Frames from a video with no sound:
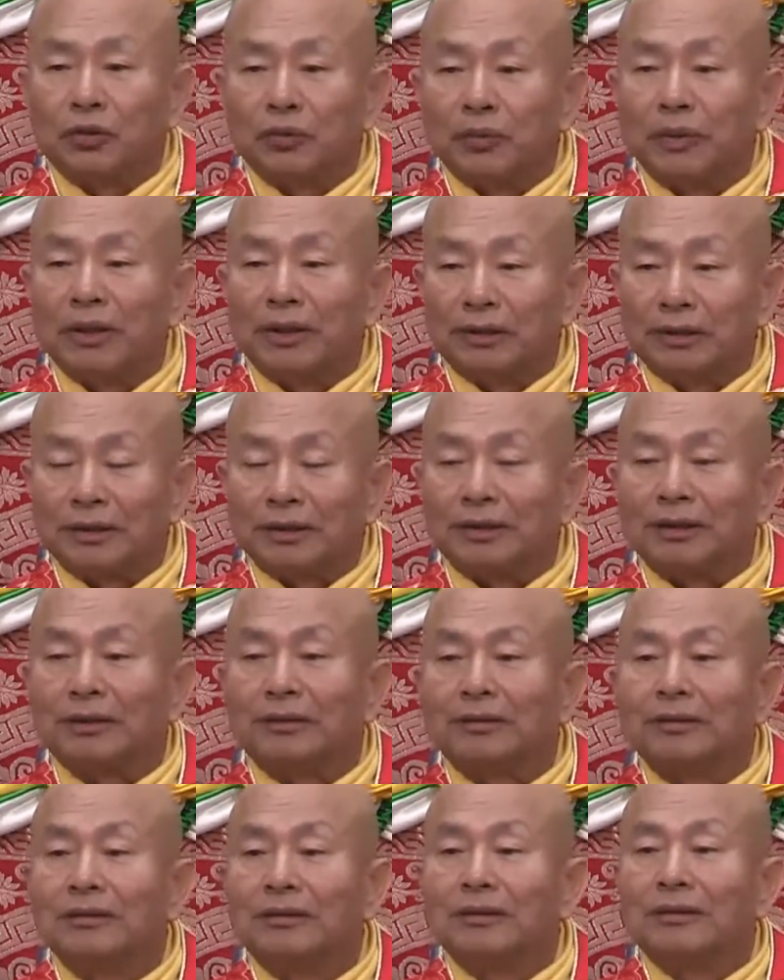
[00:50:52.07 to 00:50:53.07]
when it is
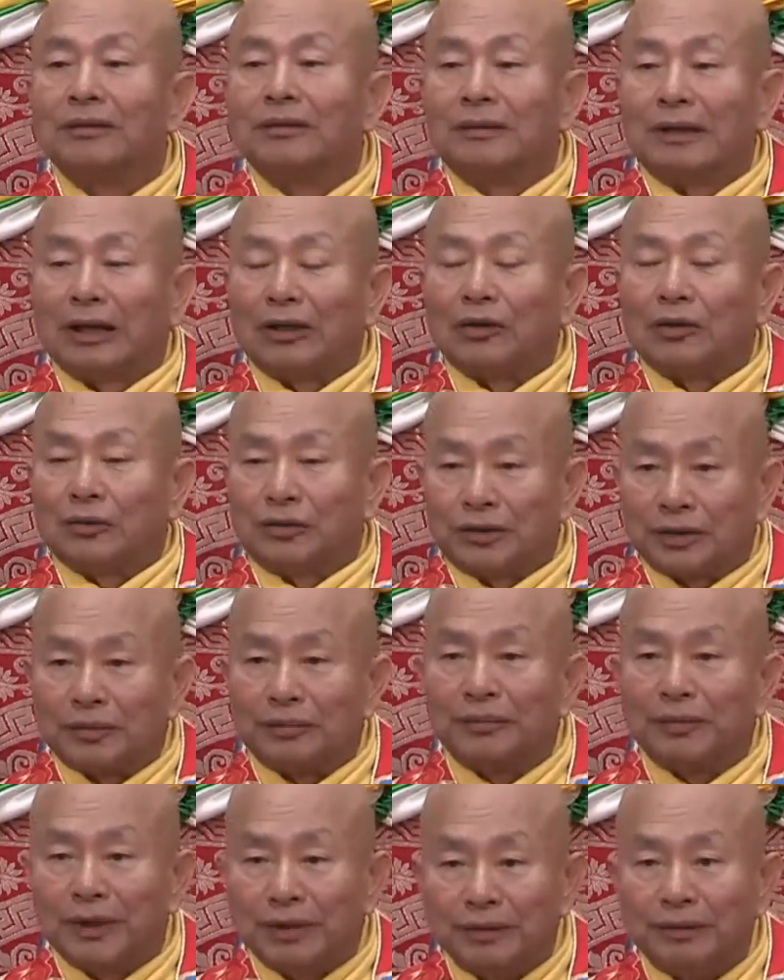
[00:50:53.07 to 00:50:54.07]
the correct
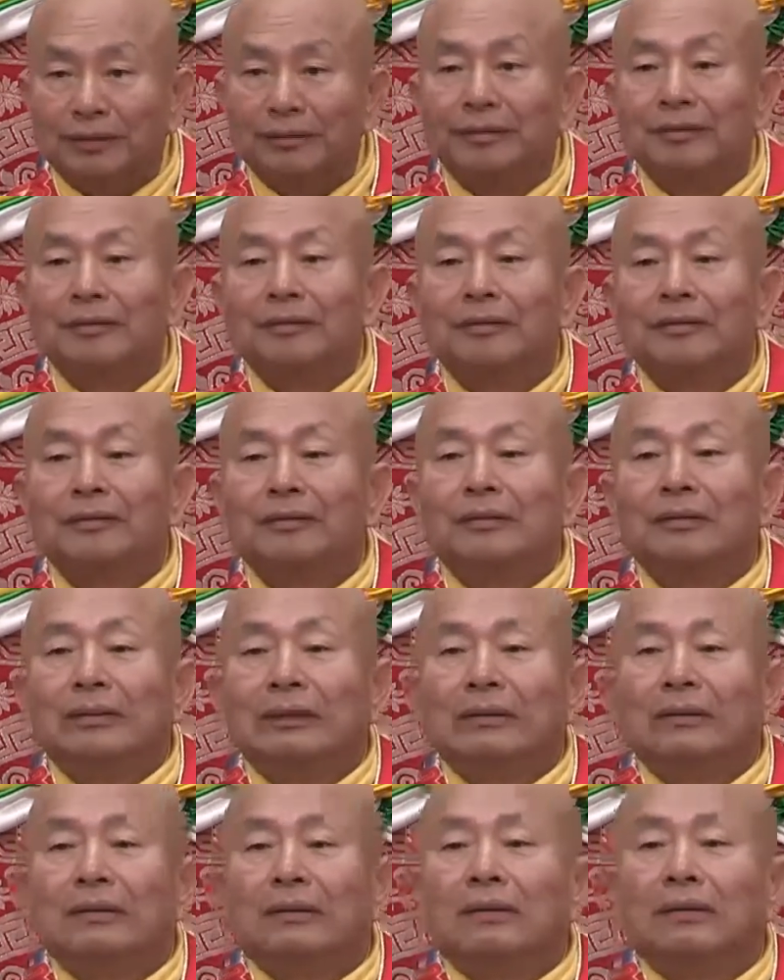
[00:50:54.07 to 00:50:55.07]
dreams.
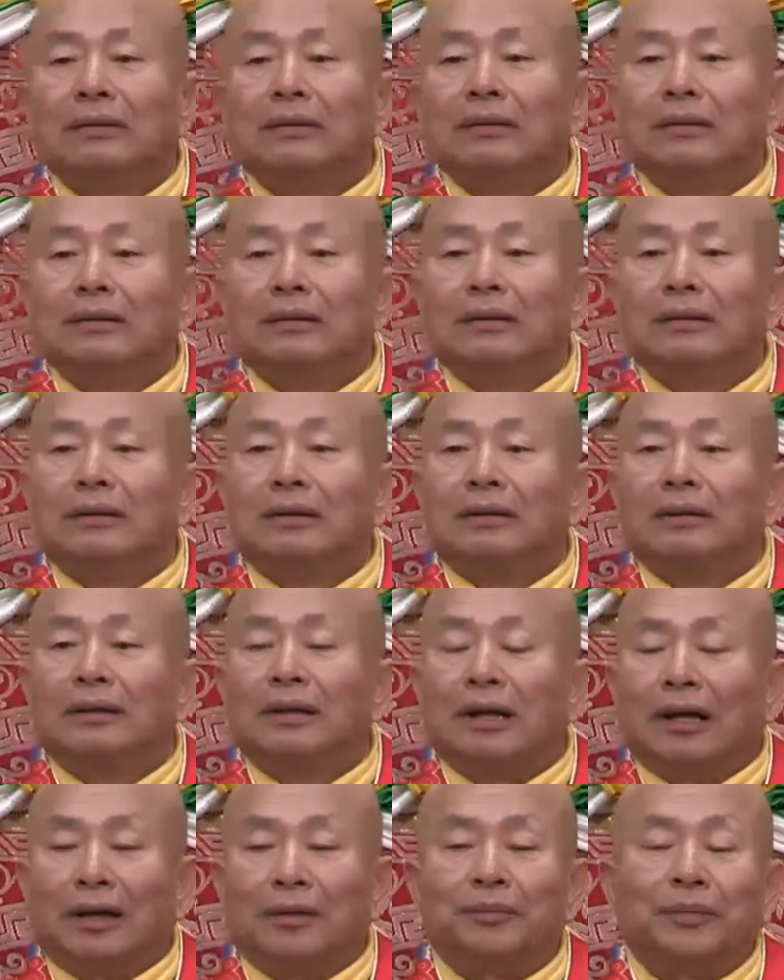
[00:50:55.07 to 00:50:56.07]
For tantric
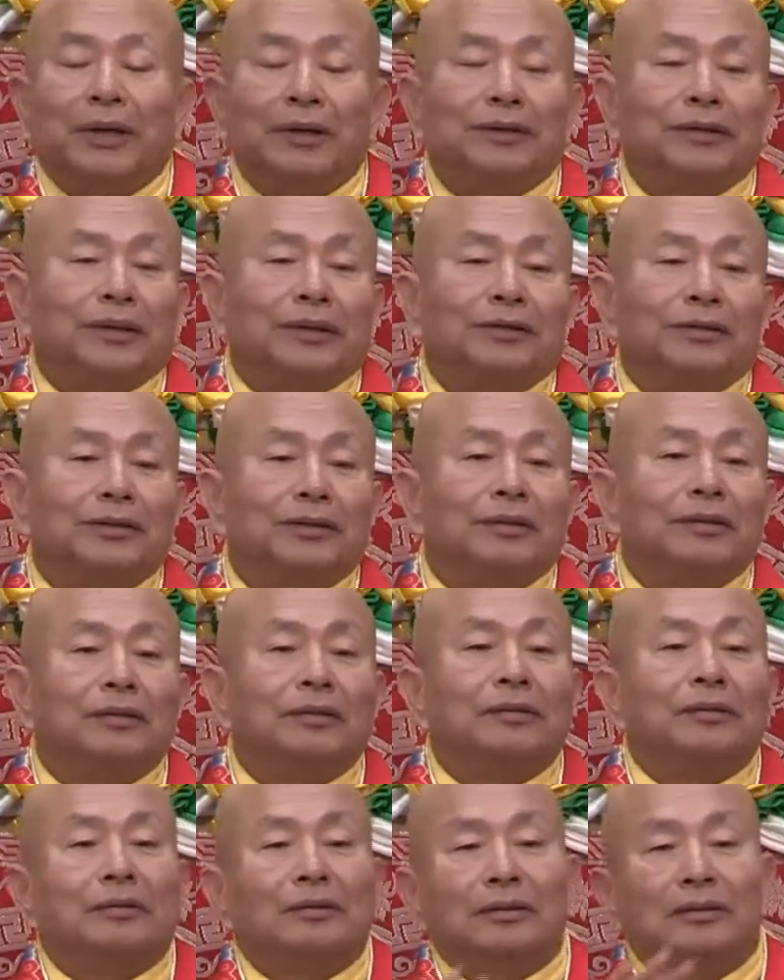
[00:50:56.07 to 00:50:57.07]
practitioners, you
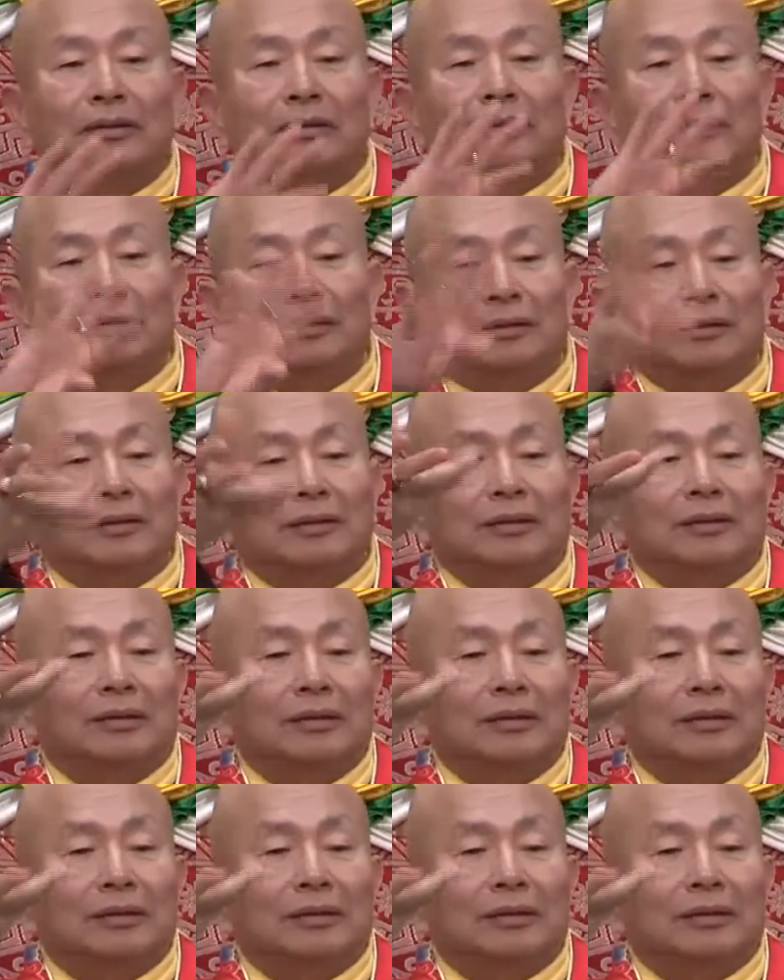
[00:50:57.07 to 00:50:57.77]
also have the